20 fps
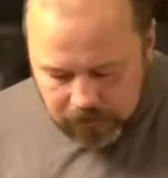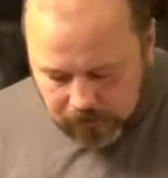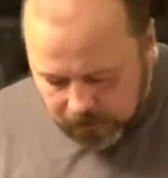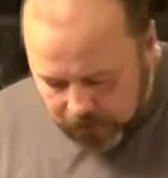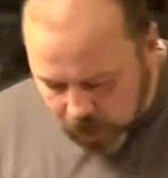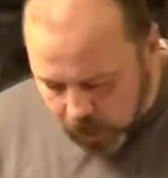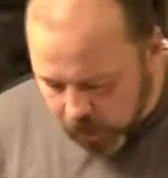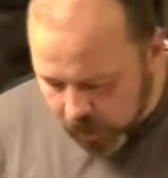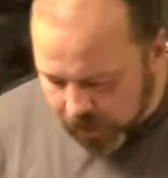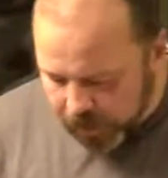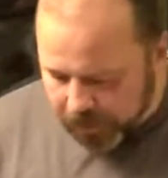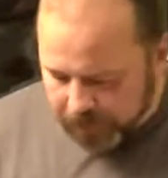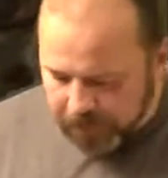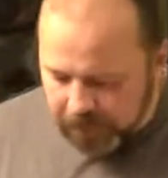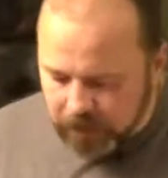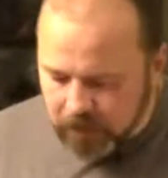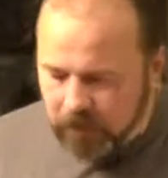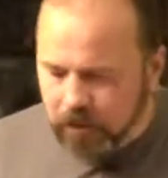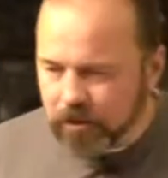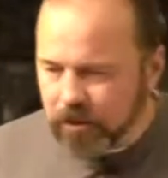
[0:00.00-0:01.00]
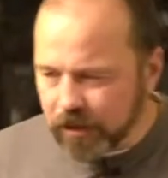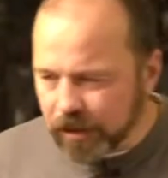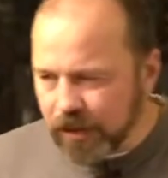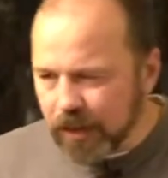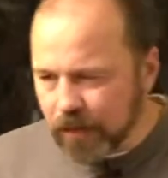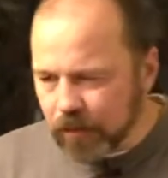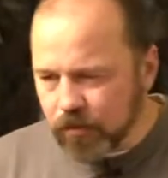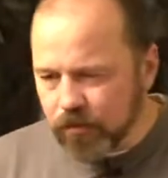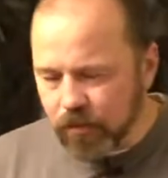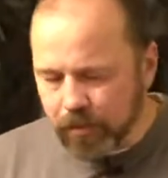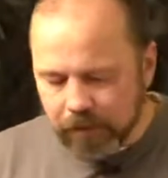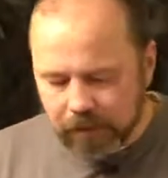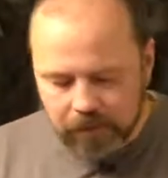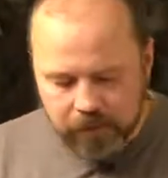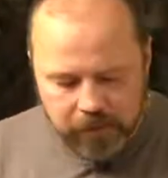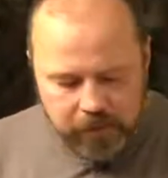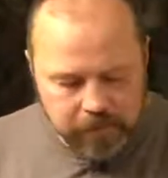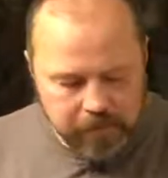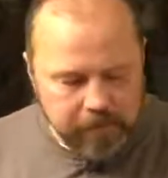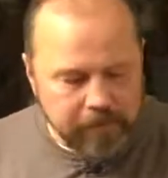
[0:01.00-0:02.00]
no wonder pentecostalism comes from
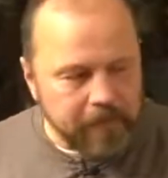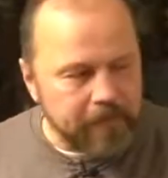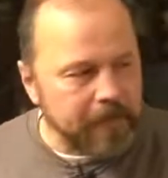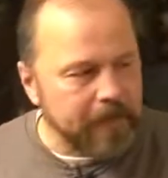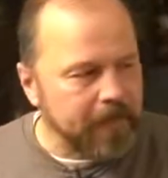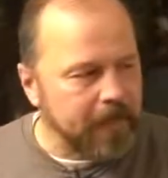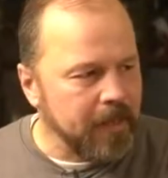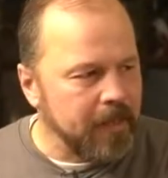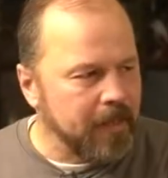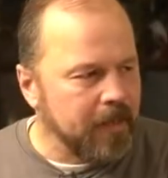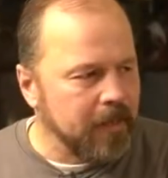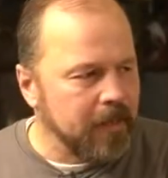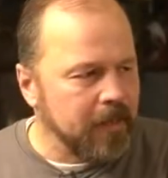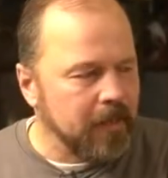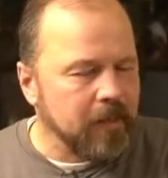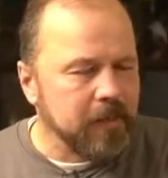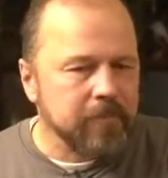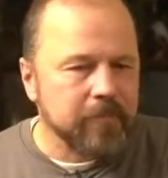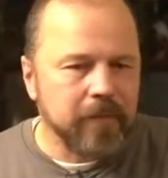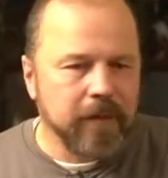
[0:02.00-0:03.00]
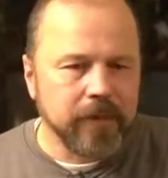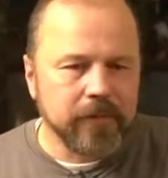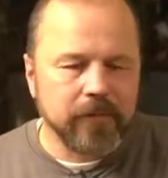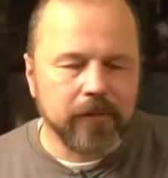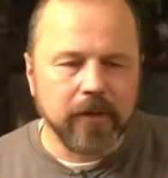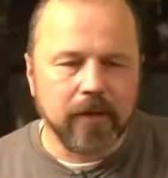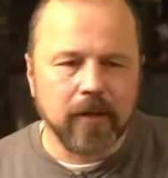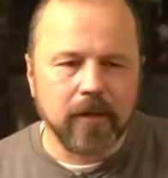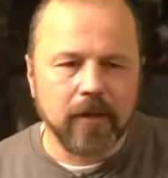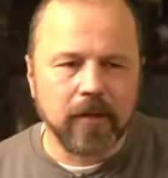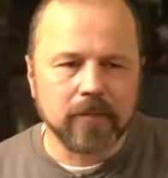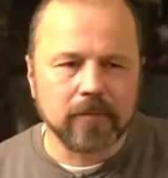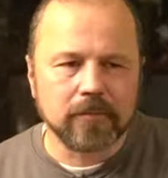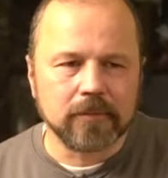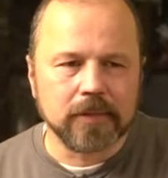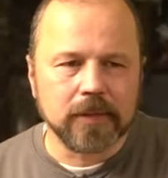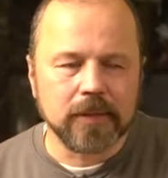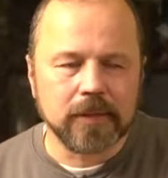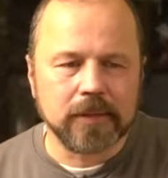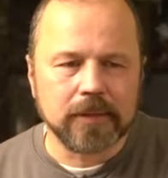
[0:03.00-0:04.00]
methodism but uh,
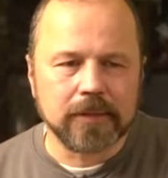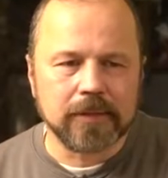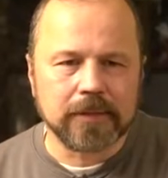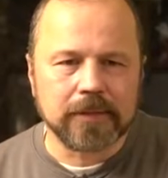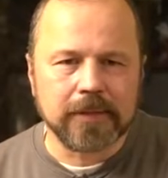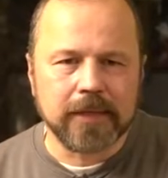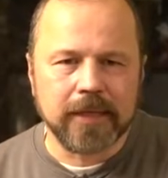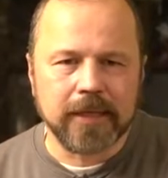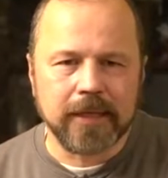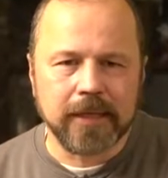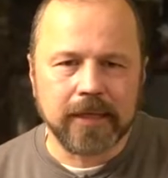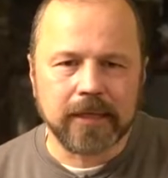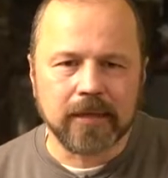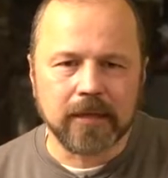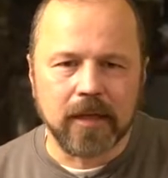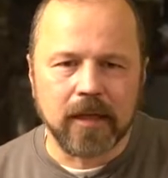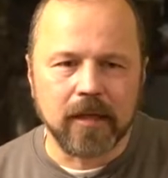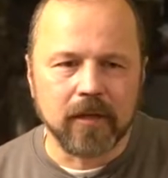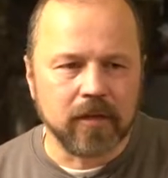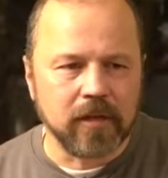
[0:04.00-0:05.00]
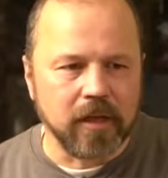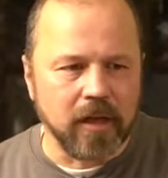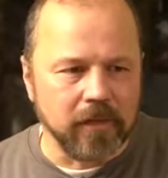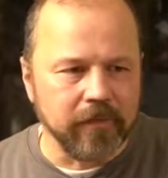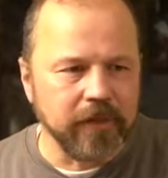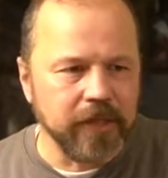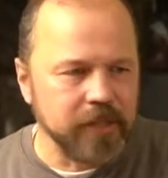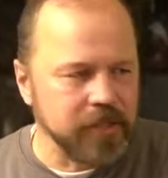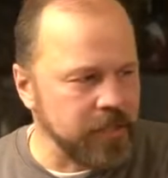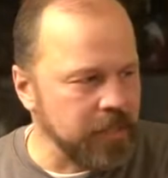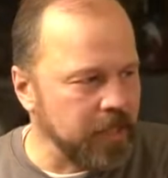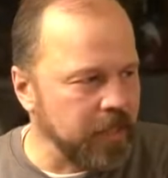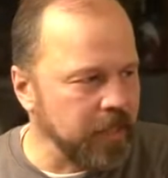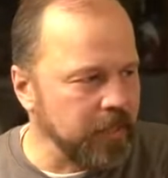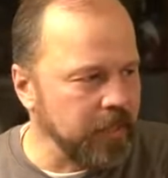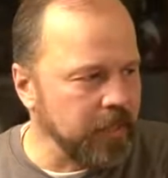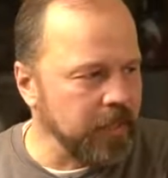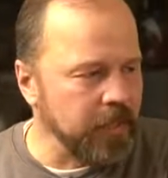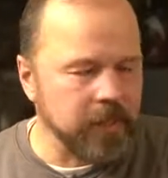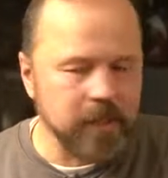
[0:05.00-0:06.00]
uh another Calvinistic
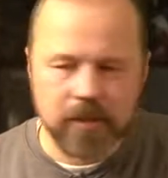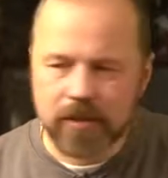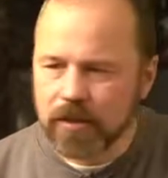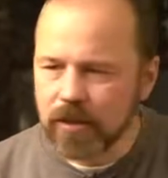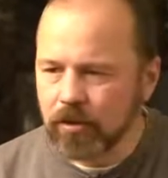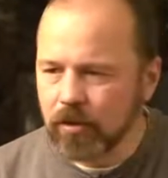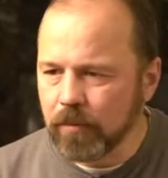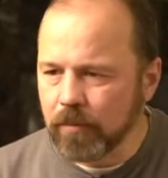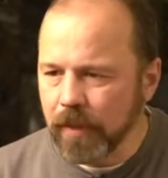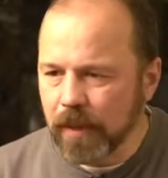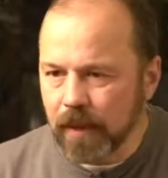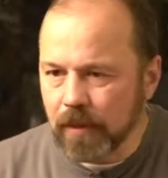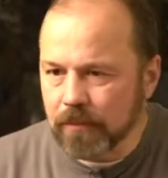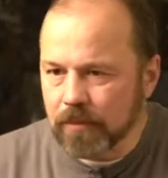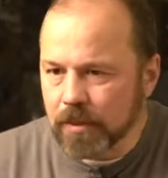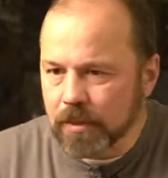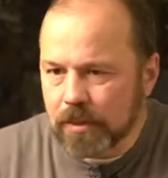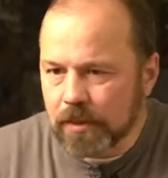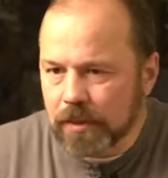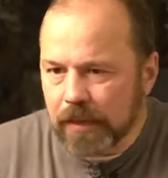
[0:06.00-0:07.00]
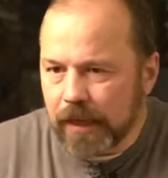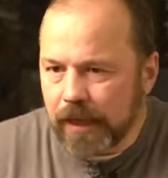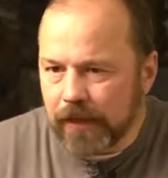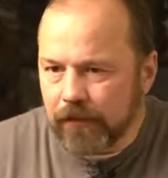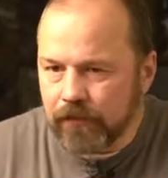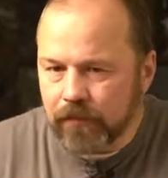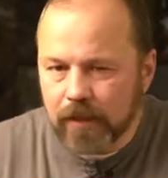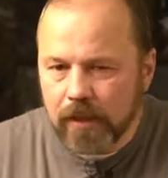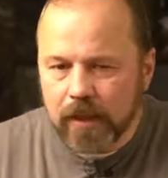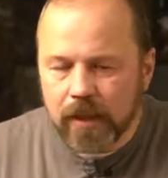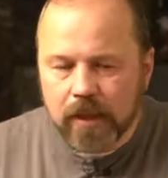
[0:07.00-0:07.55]
idea is that you become slave.